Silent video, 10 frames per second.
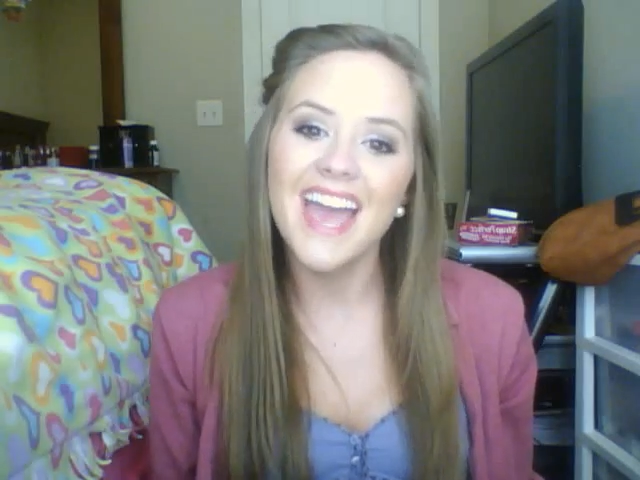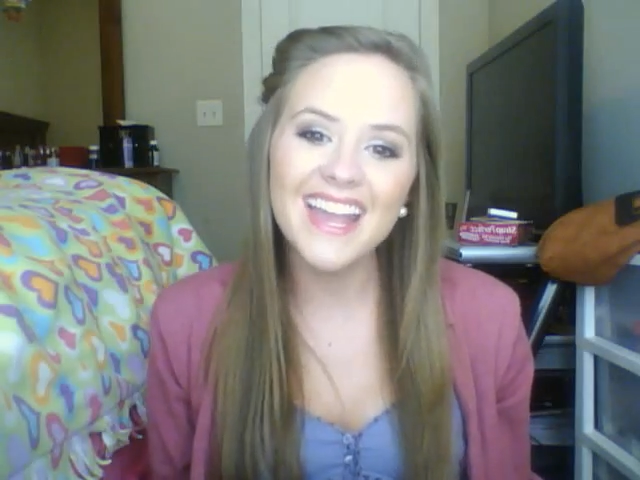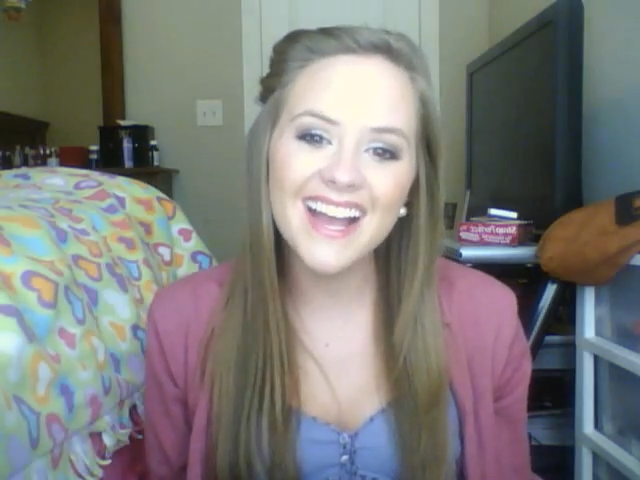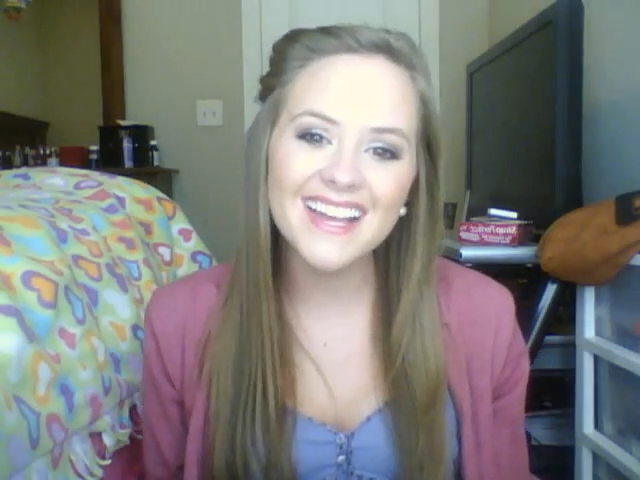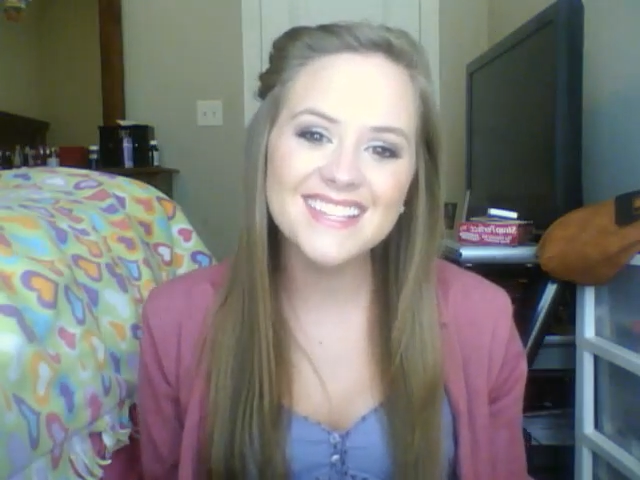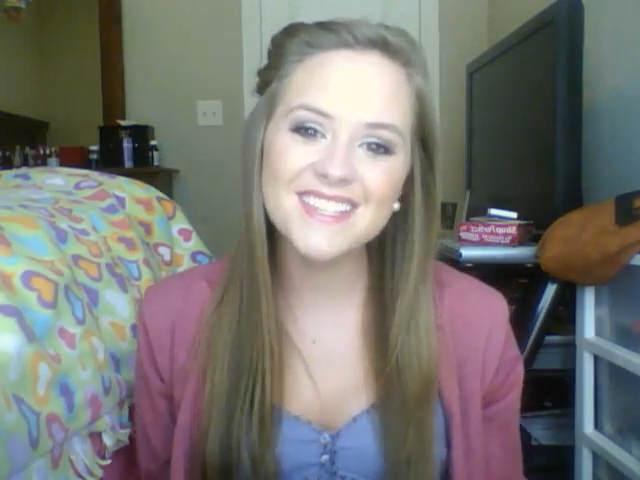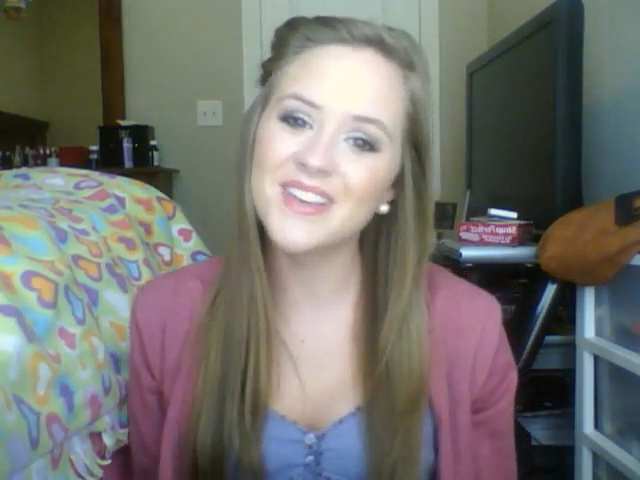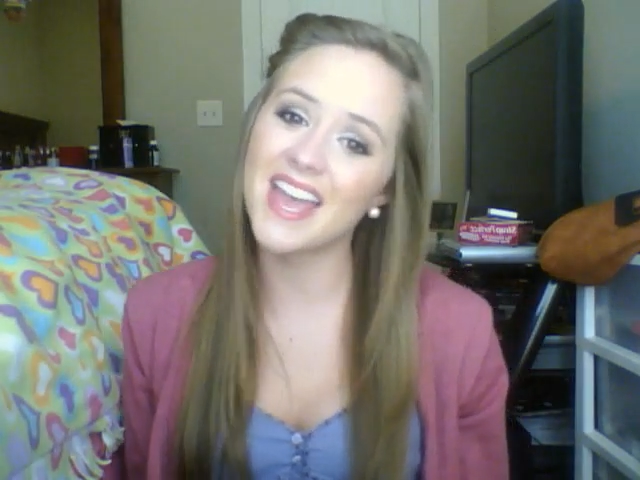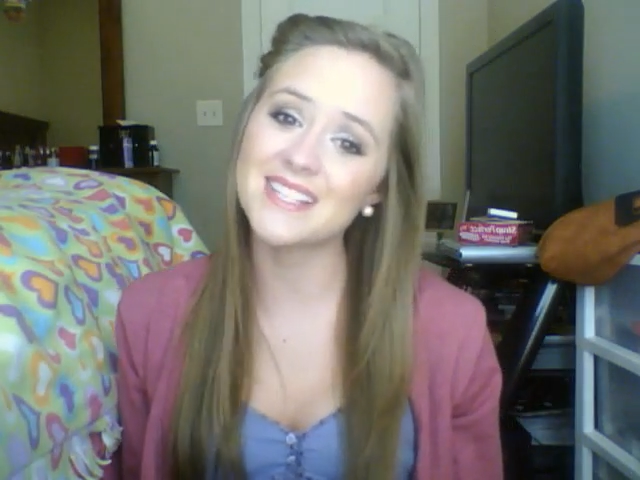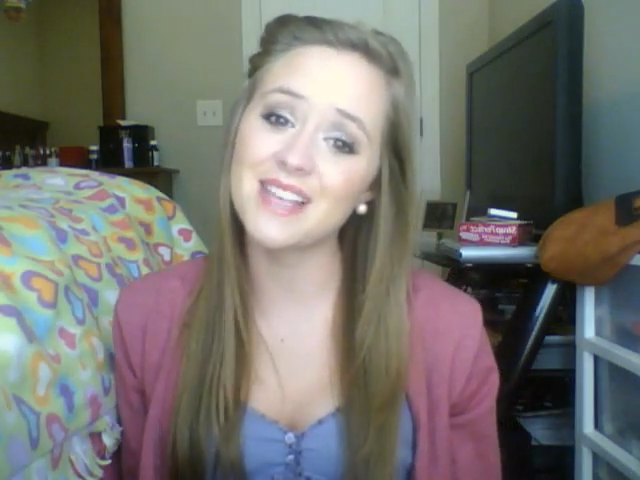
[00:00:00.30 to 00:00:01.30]
Hey guys,
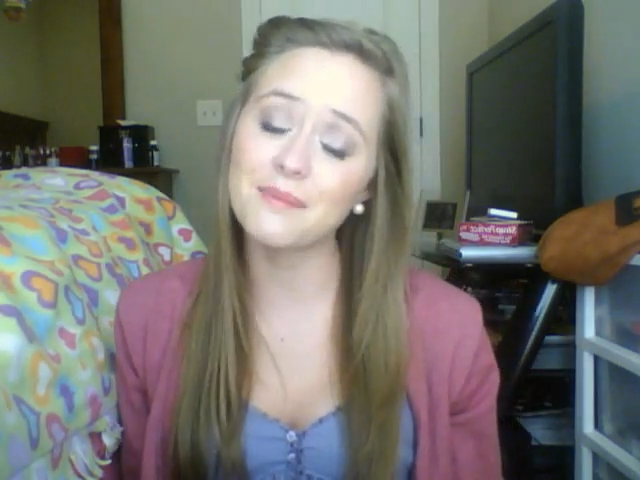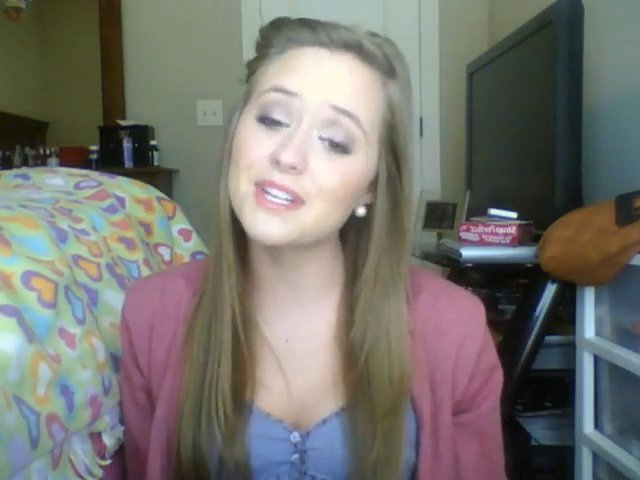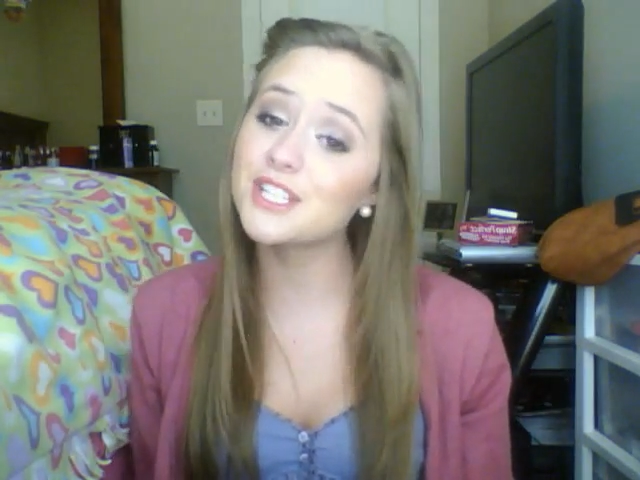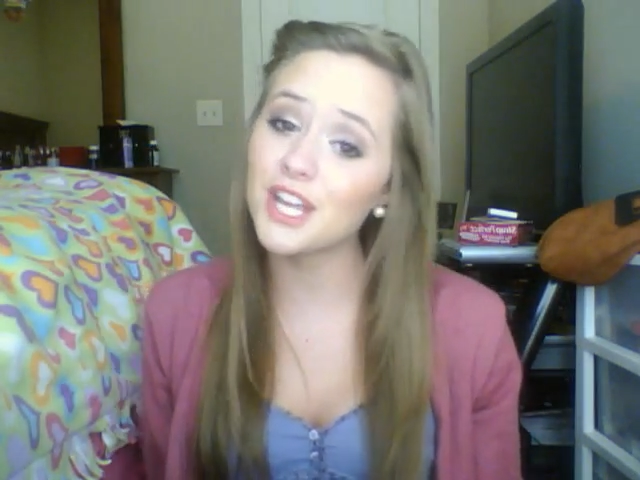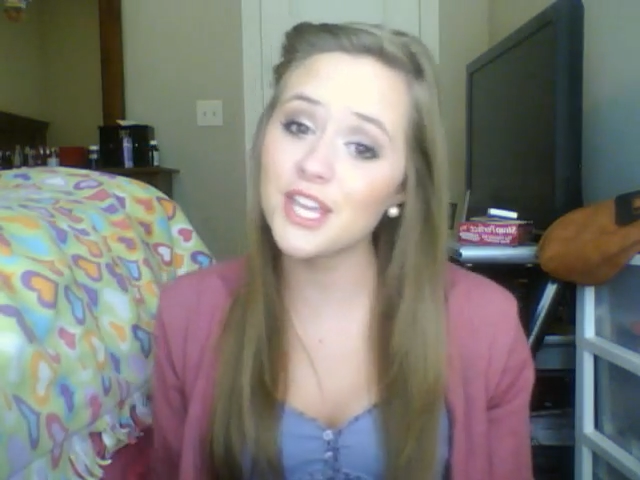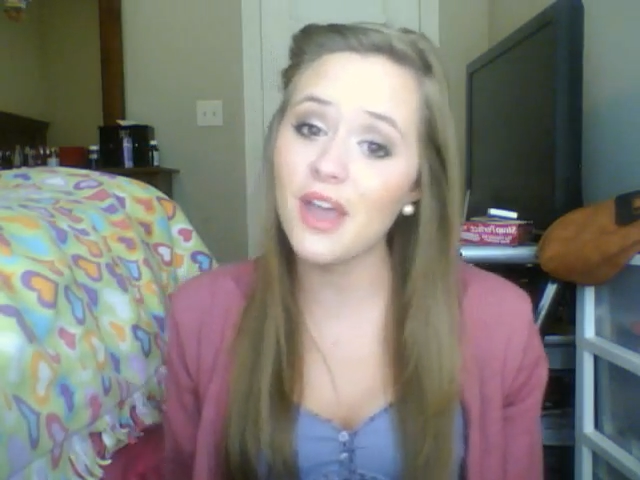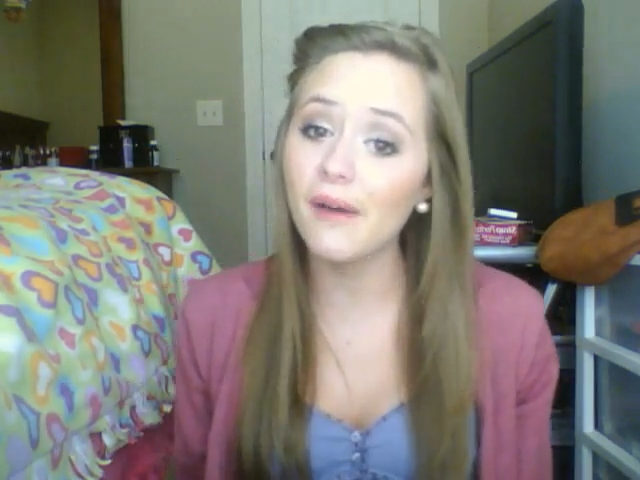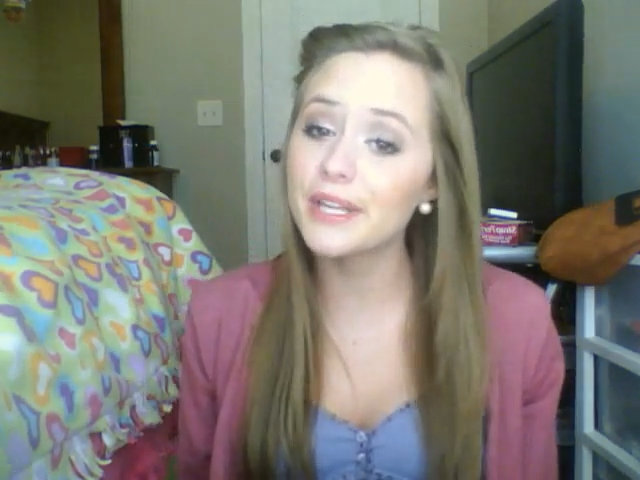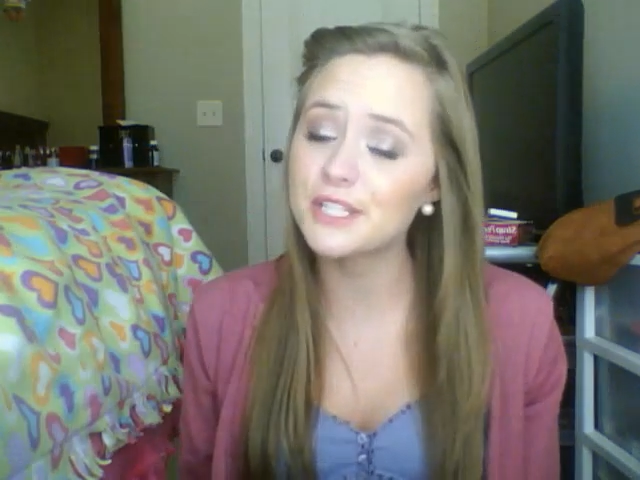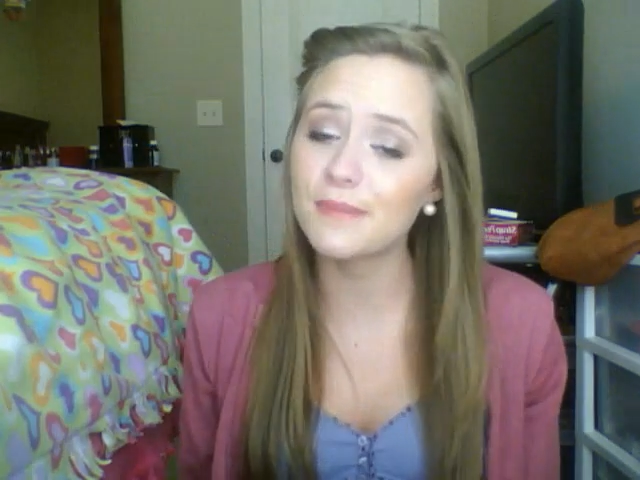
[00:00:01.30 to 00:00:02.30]
okay, so I'm going to show you how
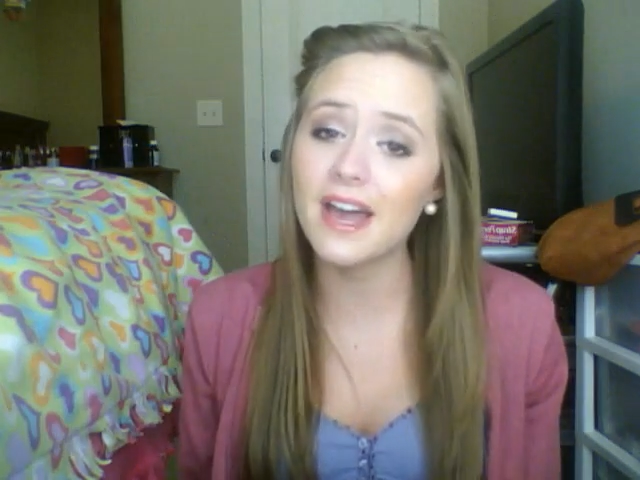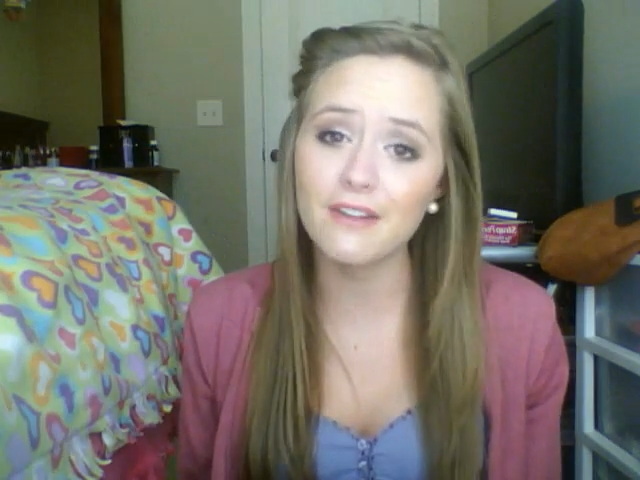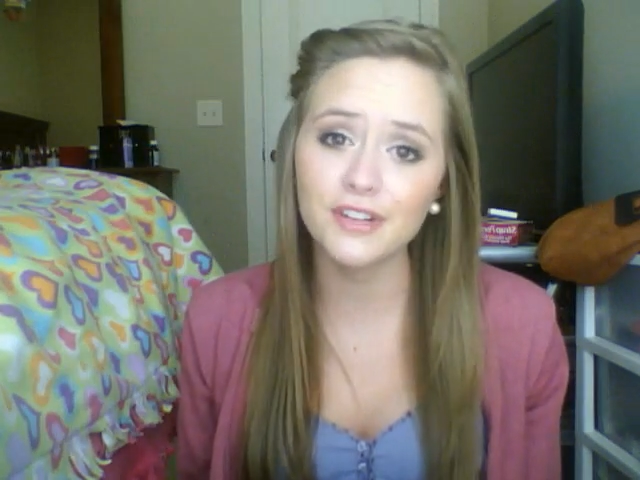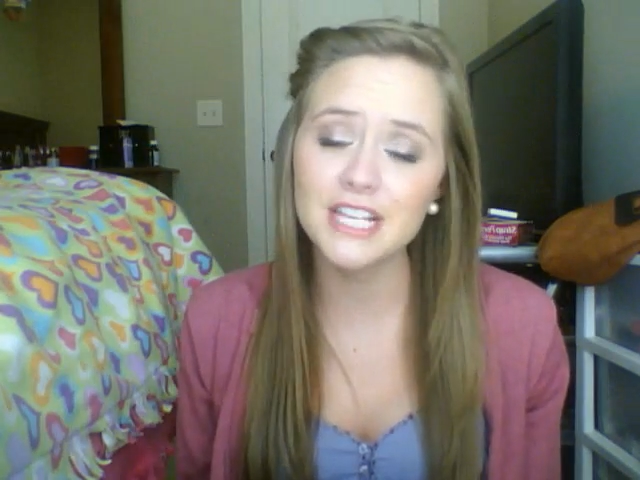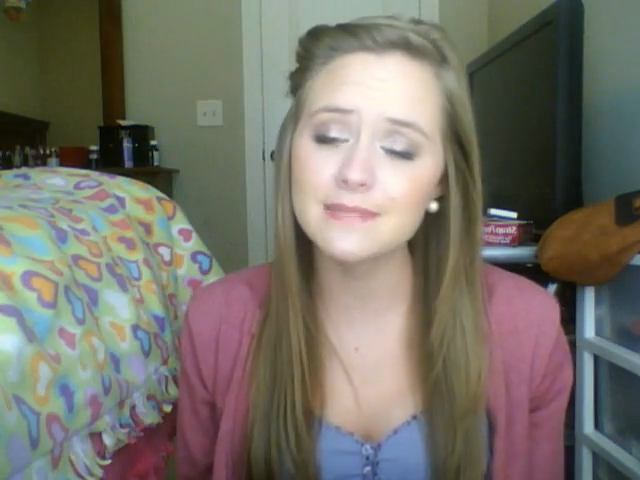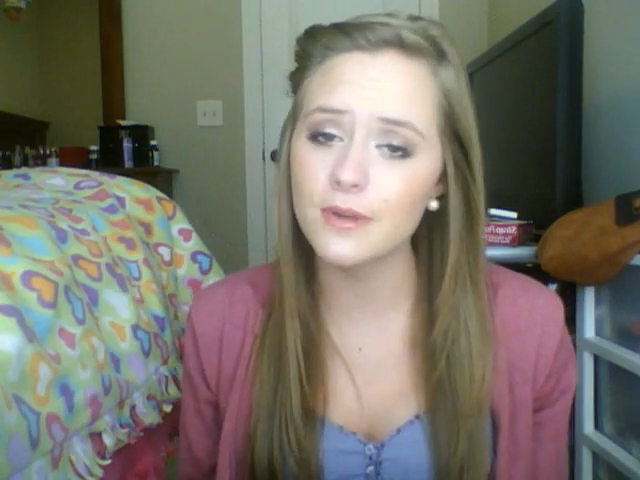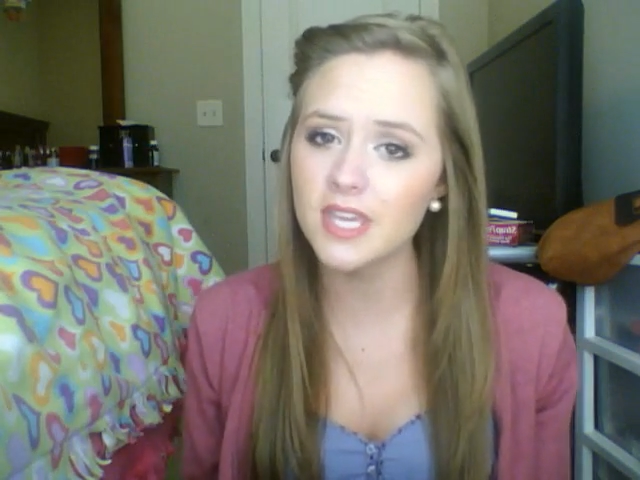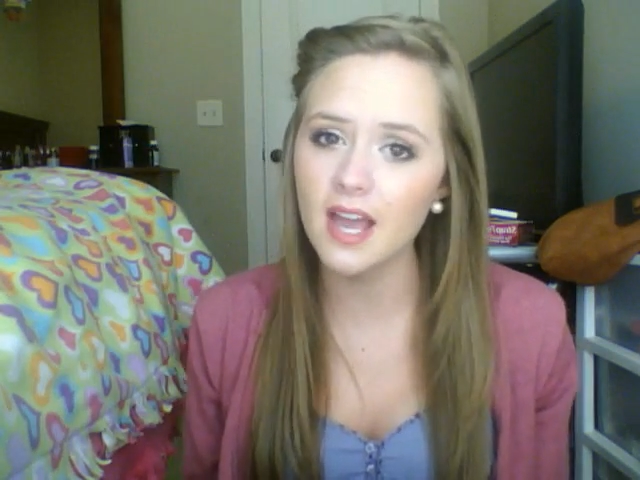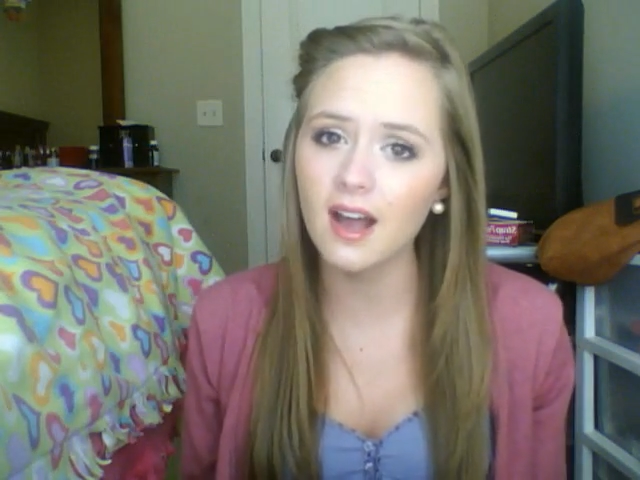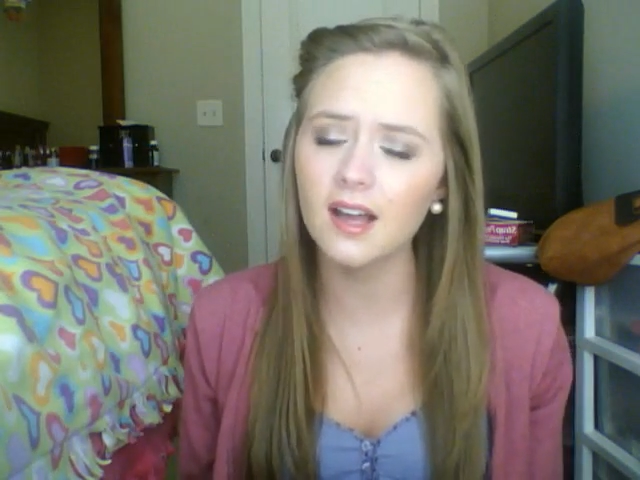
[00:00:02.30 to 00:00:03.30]
I do my everyday
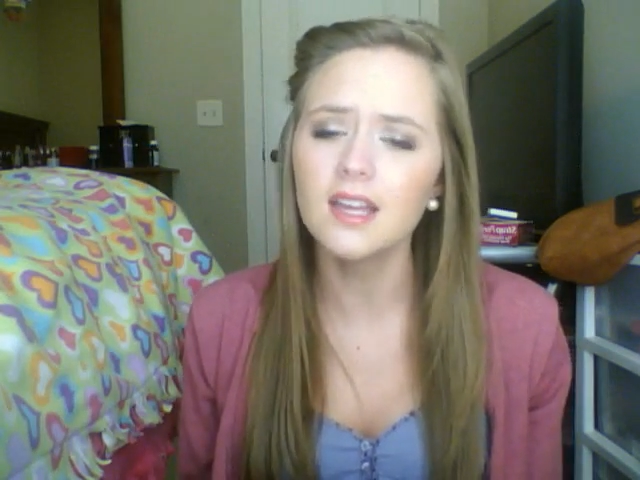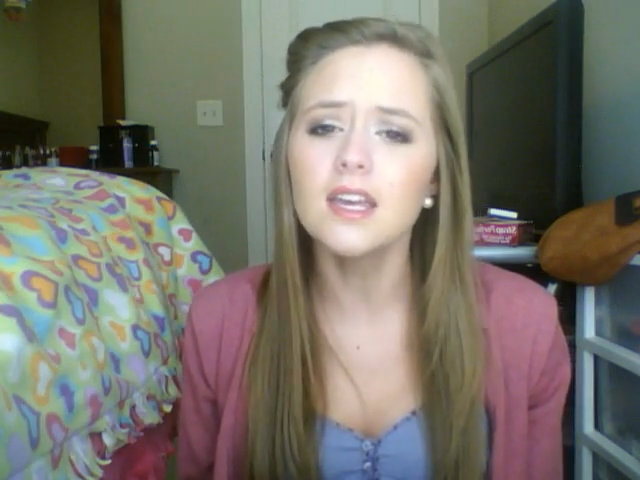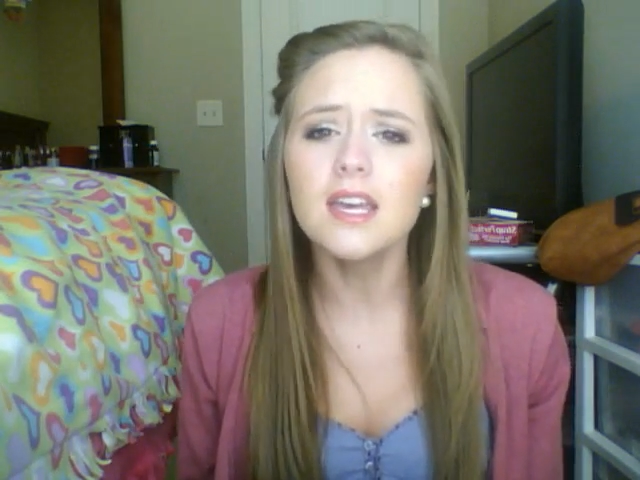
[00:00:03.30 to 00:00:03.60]
smoky eye.